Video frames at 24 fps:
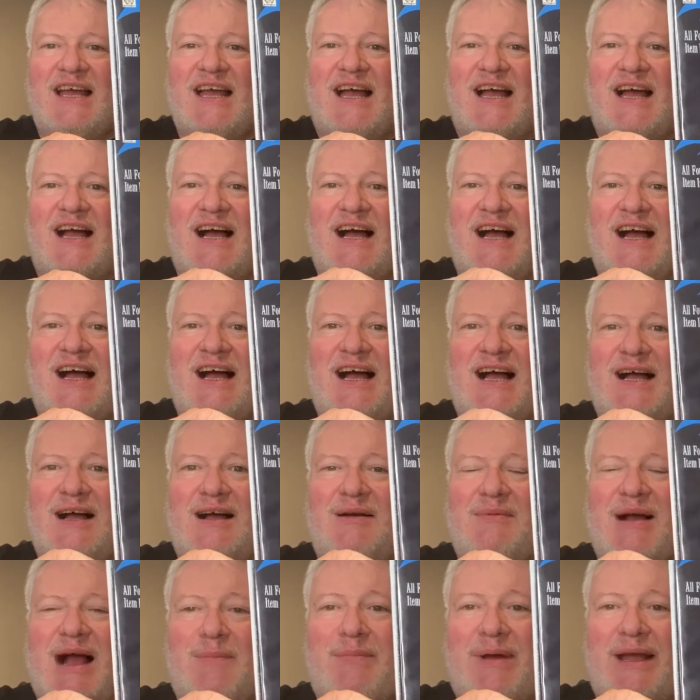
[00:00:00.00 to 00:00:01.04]

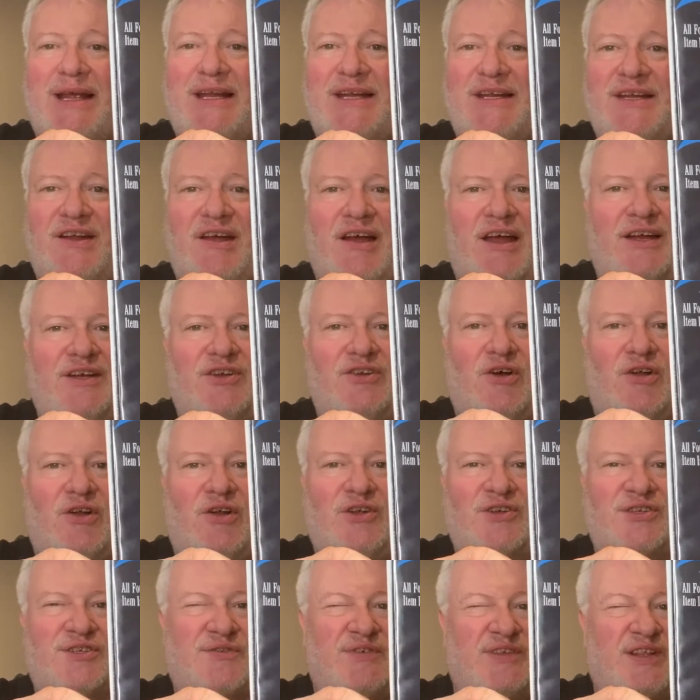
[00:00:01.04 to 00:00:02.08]
I paid
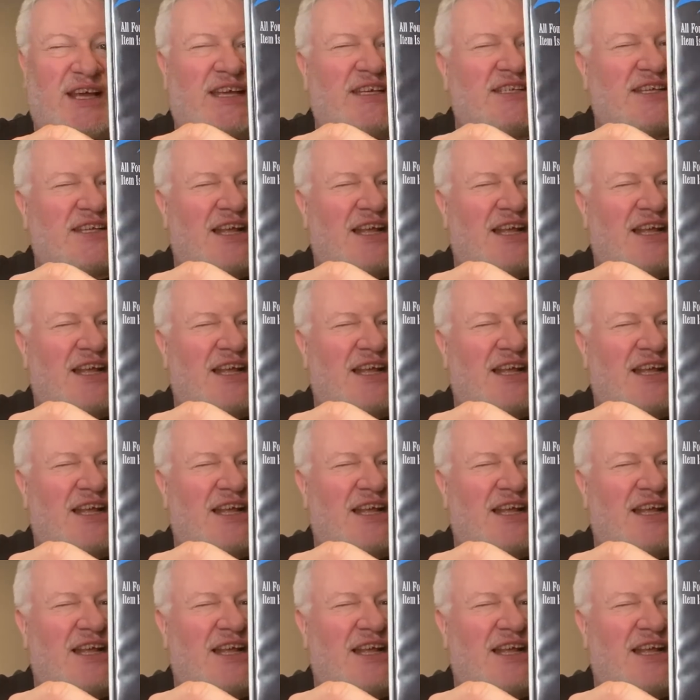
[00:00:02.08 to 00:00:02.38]
$9 for this.